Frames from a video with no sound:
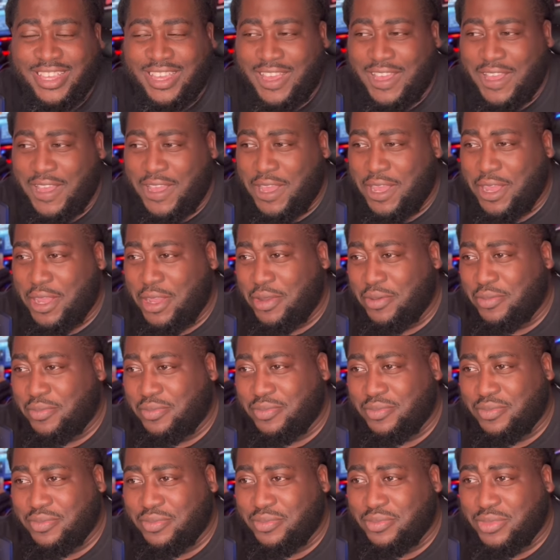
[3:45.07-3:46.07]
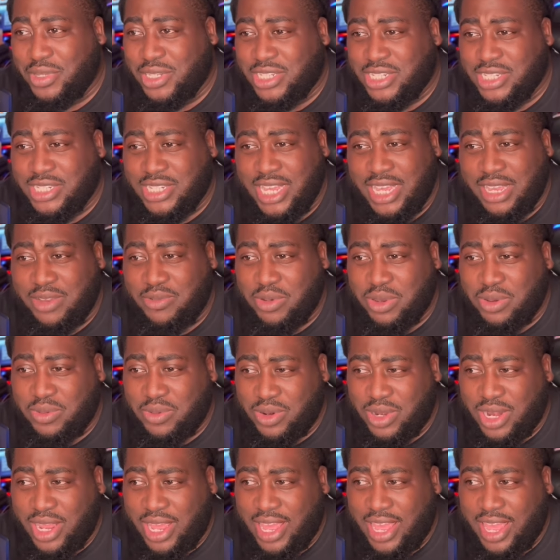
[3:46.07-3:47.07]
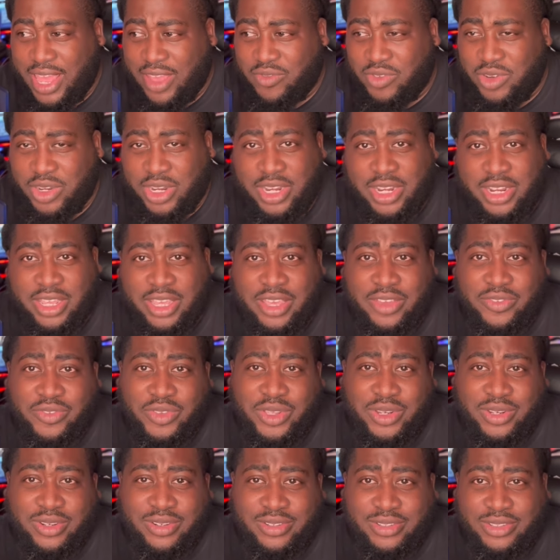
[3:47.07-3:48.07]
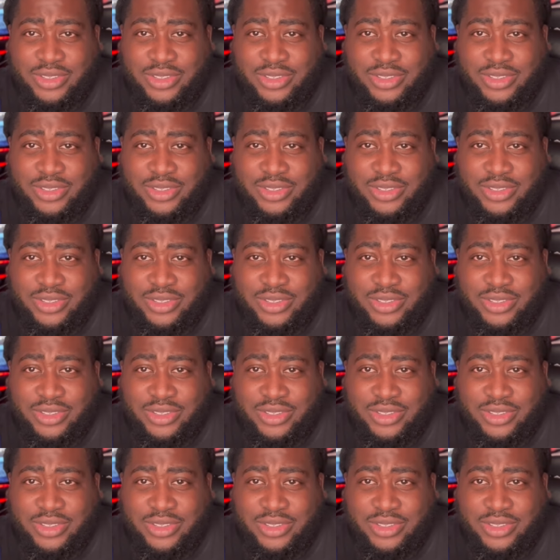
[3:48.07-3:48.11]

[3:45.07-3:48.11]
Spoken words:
But today, we were not having any of it.